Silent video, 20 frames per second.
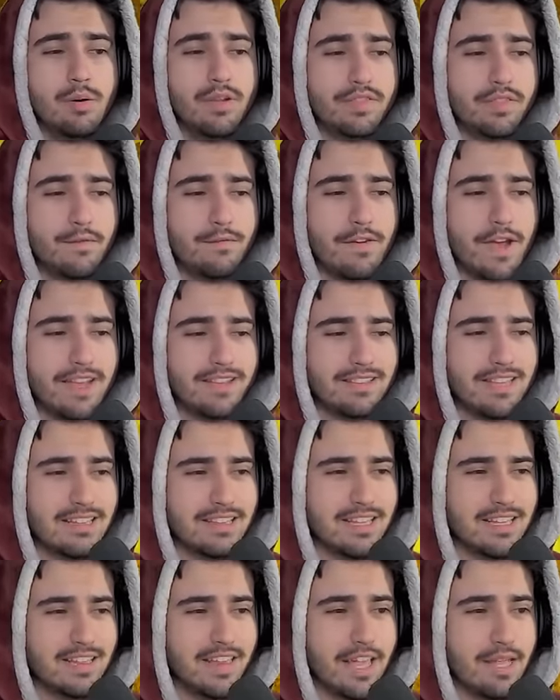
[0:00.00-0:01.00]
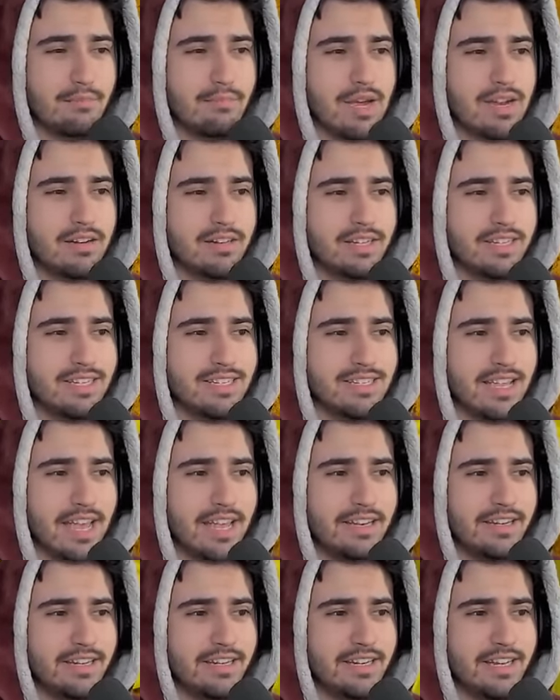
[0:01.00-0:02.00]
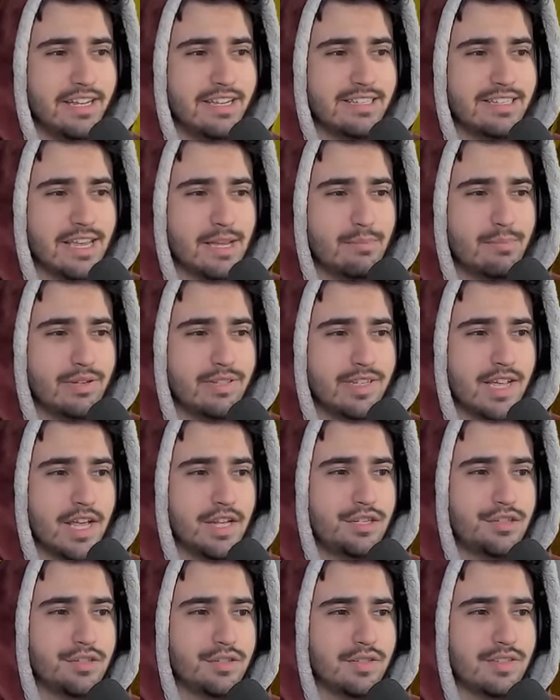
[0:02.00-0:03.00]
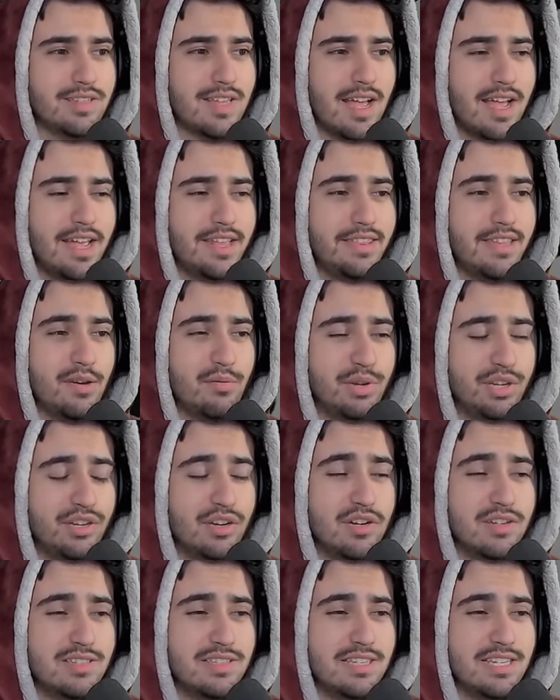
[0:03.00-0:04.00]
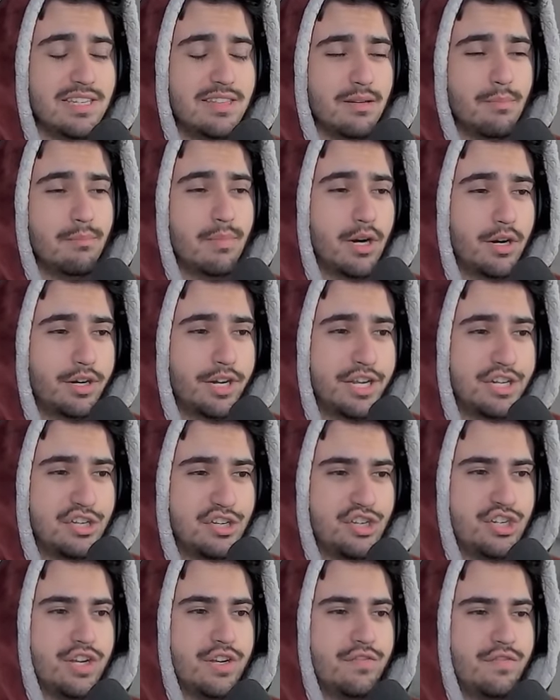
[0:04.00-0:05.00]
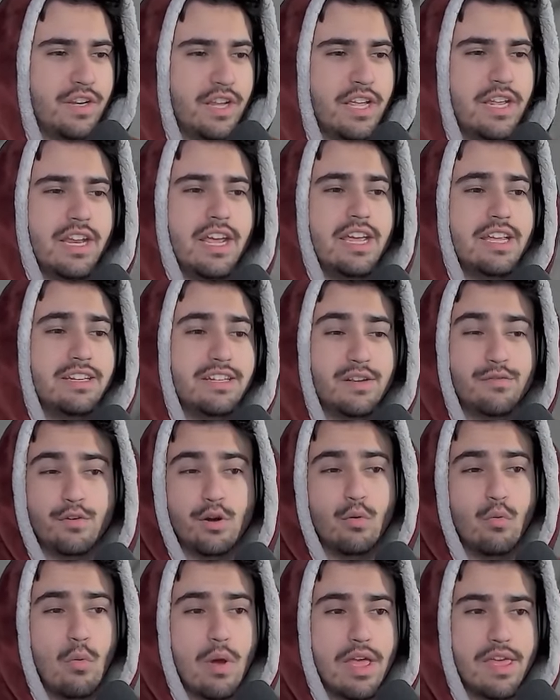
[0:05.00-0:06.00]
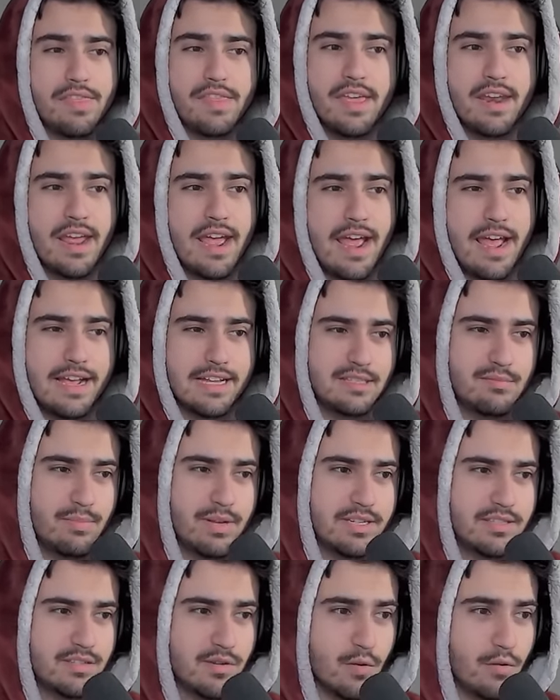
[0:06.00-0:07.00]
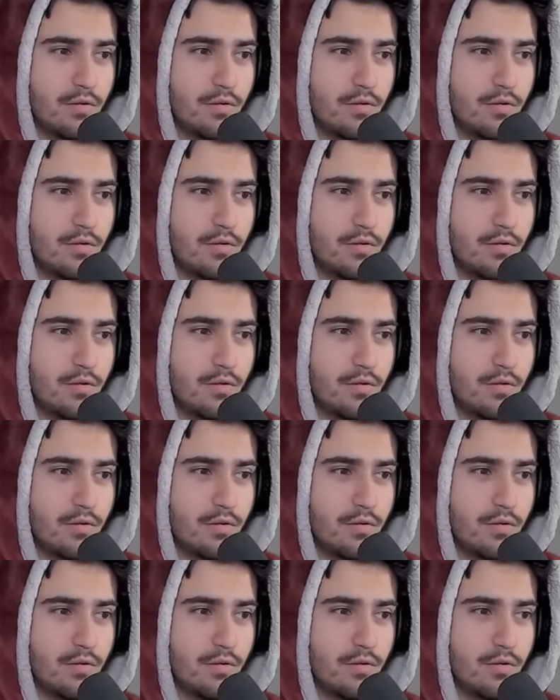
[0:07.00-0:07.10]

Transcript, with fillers: But the fact that the clan battle is ending is a potential sign that we could see the market shift in a different way than it has been so